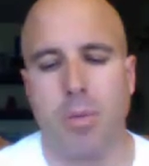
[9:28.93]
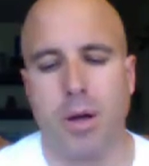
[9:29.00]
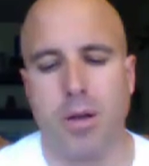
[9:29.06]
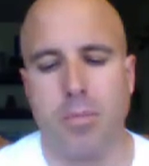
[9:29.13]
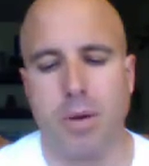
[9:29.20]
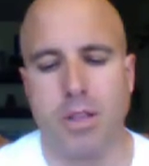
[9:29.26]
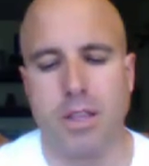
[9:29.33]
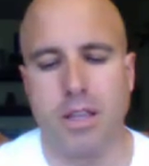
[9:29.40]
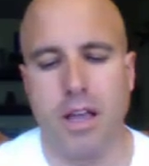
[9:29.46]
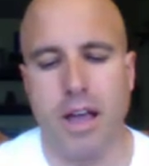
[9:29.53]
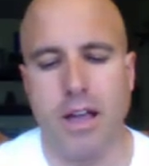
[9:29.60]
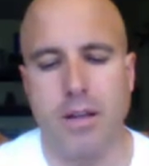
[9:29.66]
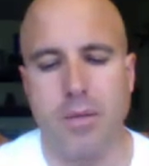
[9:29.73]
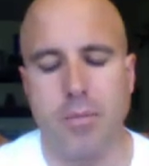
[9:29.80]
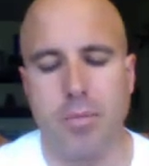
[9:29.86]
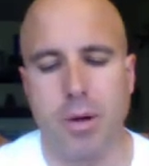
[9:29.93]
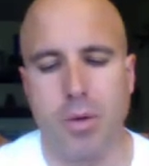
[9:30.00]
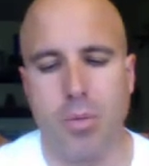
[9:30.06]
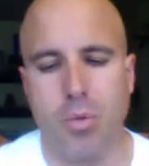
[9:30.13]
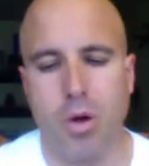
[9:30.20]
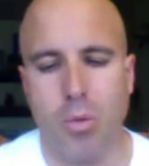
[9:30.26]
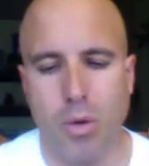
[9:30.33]

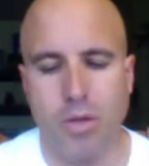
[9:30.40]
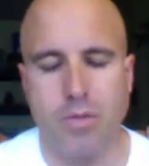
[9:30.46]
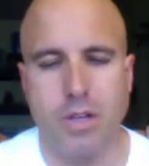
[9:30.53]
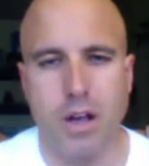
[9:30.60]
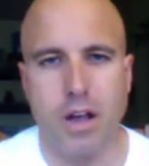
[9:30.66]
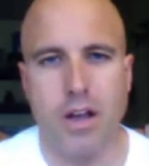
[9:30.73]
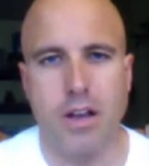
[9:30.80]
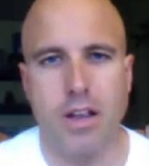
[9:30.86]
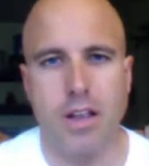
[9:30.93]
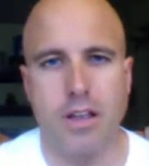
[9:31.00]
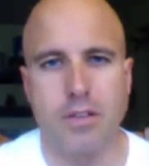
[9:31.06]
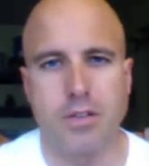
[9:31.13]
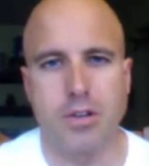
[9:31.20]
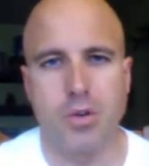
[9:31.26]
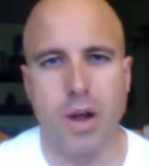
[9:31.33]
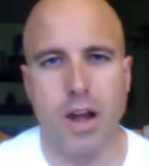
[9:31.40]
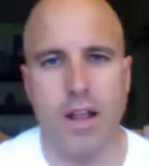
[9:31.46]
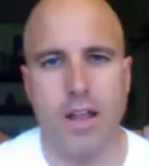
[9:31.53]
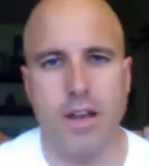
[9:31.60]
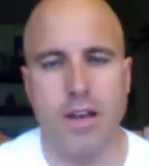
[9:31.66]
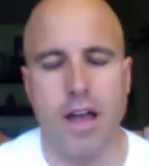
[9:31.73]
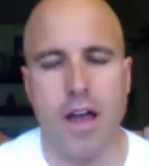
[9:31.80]
what we've done is
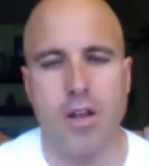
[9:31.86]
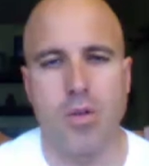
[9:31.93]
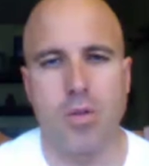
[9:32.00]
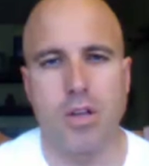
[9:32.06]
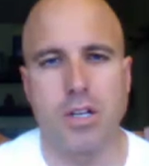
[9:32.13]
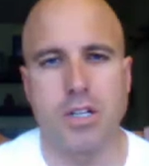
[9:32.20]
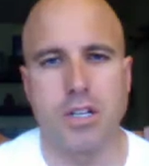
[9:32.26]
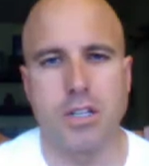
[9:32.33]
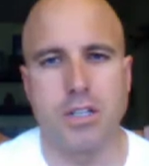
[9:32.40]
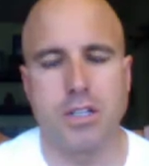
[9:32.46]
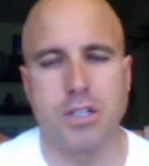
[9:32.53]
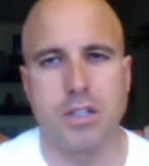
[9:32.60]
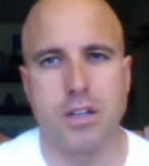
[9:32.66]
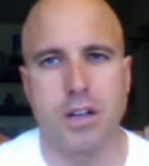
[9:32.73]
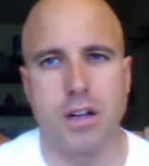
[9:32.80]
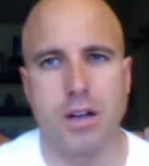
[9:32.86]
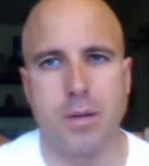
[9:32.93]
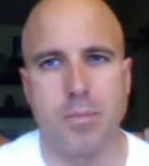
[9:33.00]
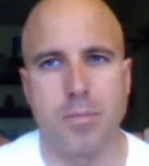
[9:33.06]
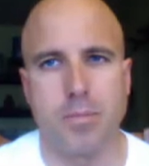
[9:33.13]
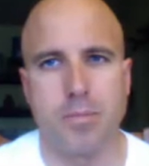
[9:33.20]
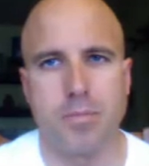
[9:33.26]
created not only just
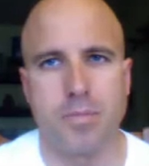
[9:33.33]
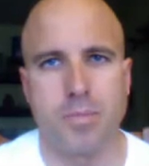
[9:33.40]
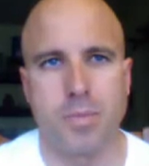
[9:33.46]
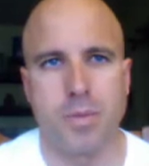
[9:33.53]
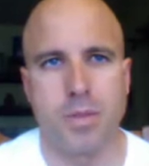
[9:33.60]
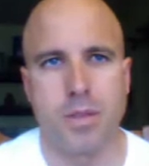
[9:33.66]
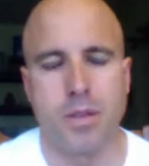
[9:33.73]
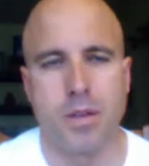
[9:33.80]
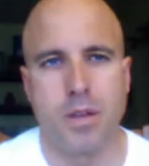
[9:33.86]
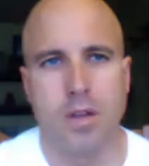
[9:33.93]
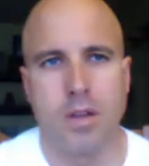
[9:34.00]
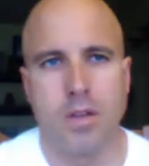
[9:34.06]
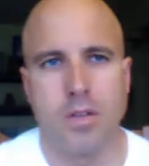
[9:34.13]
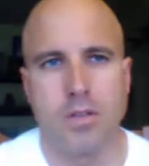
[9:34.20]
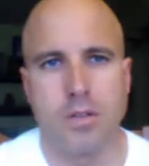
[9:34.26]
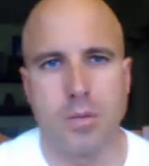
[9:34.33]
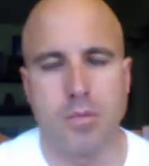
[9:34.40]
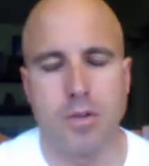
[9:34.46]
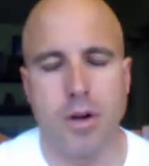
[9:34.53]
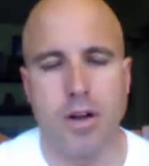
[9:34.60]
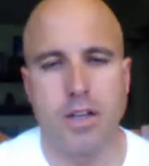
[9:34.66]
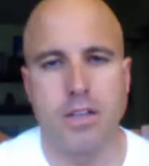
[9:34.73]
some
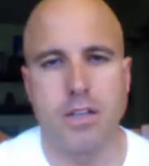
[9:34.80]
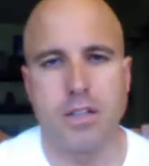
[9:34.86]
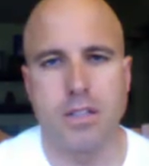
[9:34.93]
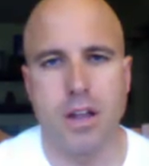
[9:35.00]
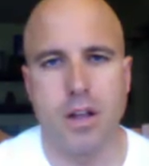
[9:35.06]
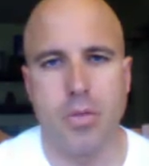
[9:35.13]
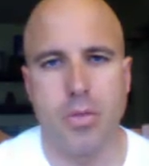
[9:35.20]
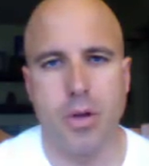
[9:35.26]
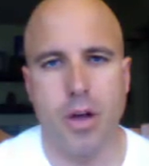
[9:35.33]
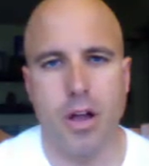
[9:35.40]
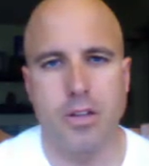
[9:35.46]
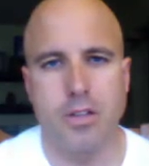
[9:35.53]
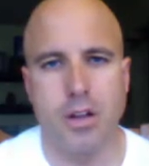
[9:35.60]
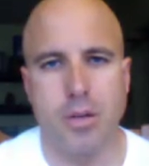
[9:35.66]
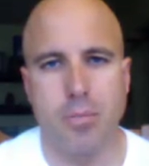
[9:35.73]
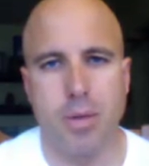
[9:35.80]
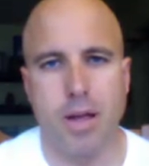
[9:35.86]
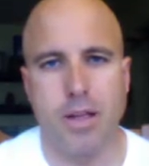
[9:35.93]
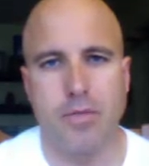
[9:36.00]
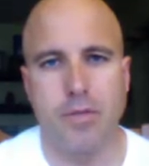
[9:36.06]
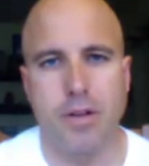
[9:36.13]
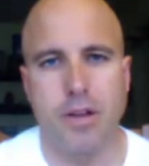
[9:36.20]
very detailed thoughts on
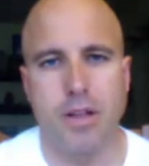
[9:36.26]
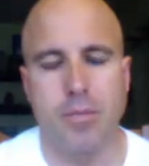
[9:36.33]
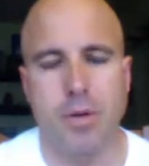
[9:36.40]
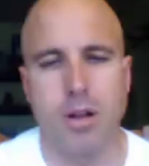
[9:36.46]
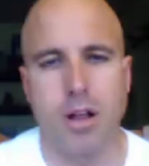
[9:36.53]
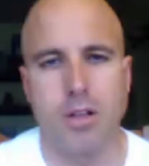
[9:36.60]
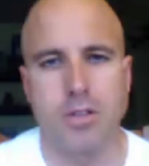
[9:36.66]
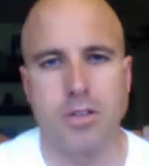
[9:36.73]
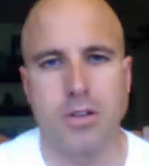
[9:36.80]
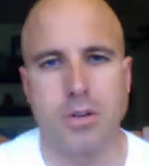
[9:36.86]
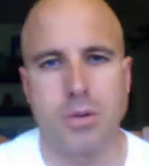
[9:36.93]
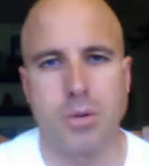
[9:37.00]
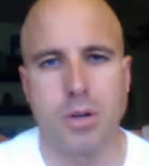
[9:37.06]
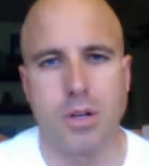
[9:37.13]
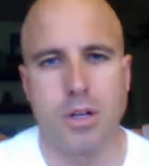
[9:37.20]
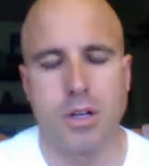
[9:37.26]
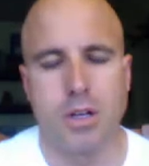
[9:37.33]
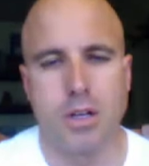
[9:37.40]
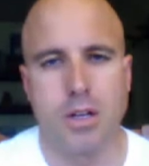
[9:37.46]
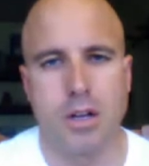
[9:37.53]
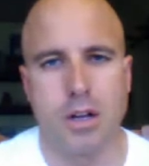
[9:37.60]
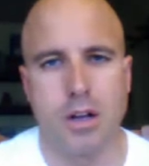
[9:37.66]
bike fitting, but also
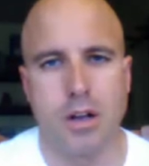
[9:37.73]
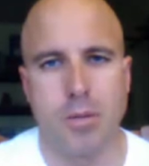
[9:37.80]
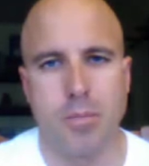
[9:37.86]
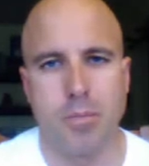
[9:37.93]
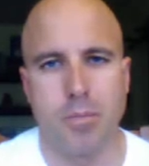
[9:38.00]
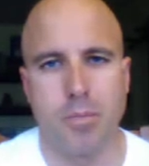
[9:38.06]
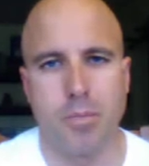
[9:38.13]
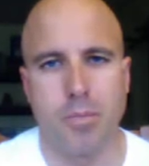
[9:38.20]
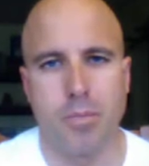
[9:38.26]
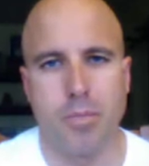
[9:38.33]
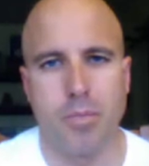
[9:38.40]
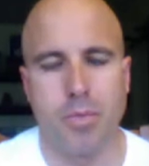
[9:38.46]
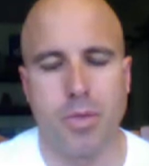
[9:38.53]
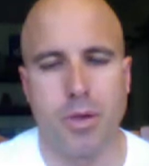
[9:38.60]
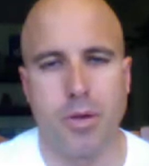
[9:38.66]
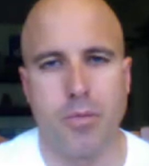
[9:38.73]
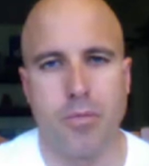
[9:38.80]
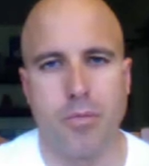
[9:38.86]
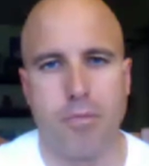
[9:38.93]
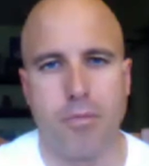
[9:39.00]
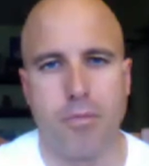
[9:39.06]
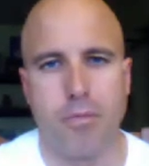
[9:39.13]
the
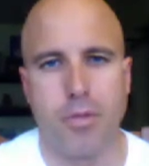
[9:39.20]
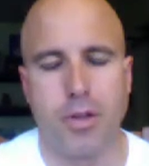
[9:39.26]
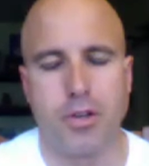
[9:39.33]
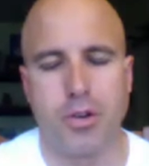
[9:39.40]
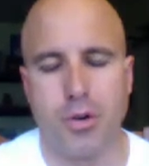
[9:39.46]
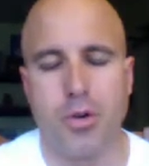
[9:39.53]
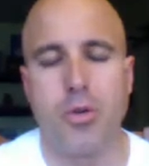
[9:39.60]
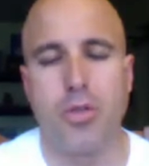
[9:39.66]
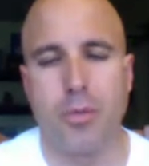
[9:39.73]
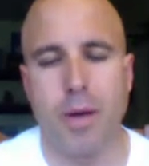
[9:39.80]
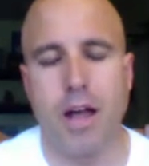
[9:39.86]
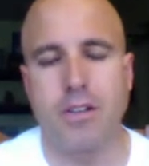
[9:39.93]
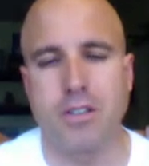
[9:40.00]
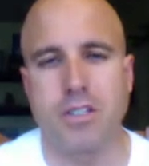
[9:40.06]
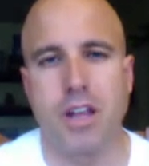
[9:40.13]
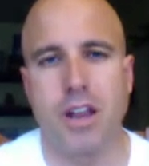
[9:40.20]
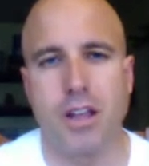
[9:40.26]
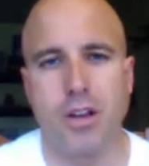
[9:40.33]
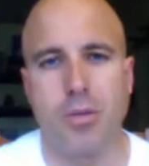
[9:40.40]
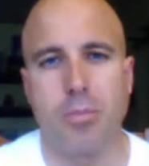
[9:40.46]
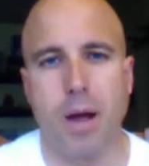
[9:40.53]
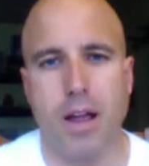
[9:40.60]
truth about
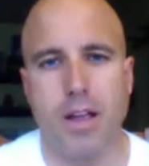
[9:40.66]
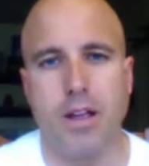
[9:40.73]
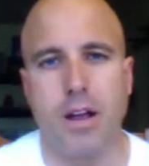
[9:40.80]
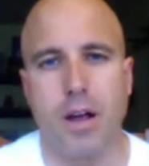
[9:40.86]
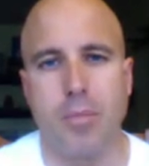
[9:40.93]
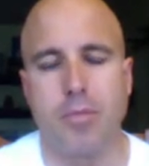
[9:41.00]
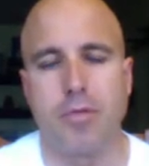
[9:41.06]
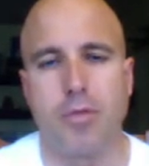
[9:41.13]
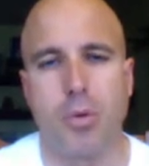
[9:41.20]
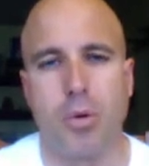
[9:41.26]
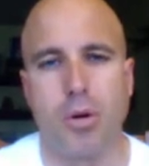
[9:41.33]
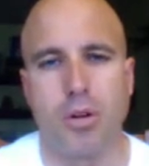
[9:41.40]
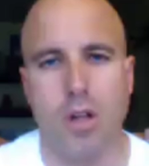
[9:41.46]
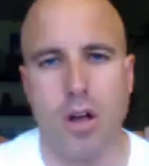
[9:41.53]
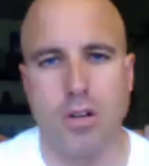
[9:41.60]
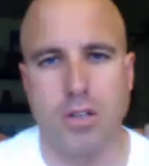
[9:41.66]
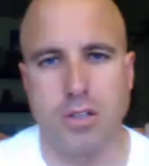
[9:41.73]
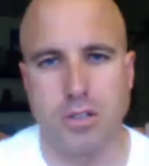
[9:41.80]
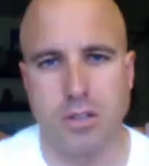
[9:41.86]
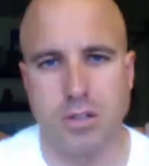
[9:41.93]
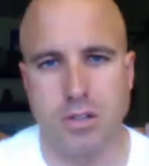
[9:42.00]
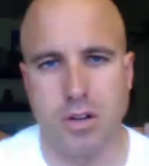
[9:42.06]
setting your bike up for long
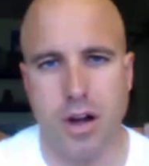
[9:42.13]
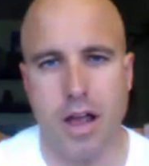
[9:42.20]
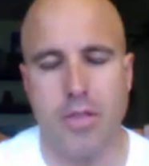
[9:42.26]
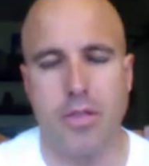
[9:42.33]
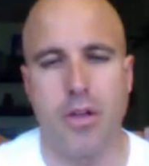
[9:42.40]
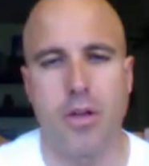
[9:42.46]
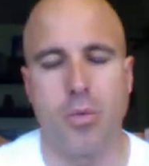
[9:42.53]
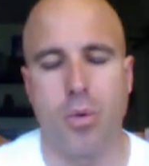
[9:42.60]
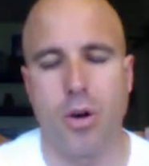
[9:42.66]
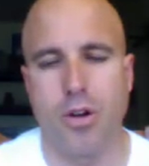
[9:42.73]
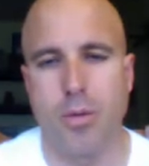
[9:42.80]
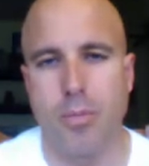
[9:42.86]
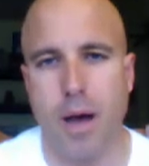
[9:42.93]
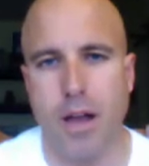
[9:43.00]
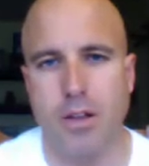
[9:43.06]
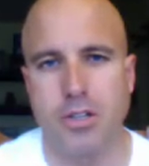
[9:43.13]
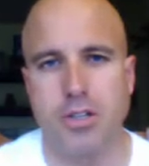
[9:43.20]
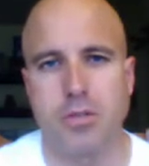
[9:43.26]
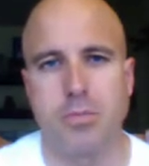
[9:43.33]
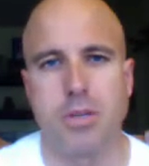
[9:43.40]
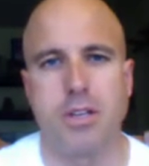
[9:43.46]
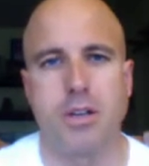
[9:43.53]
distance triathlon, where your bottle
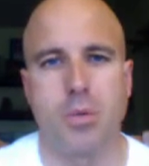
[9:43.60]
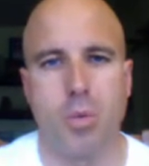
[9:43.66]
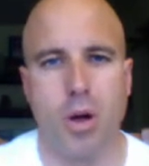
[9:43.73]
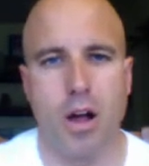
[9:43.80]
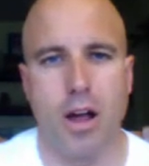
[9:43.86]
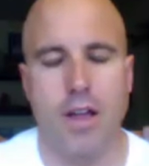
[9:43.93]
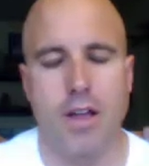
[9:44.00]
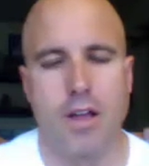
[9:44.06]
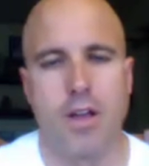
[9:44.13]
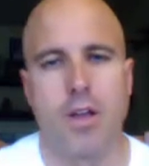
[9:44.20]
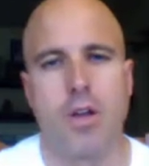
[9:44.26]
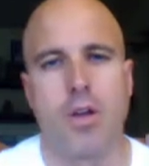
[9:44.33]
should be and why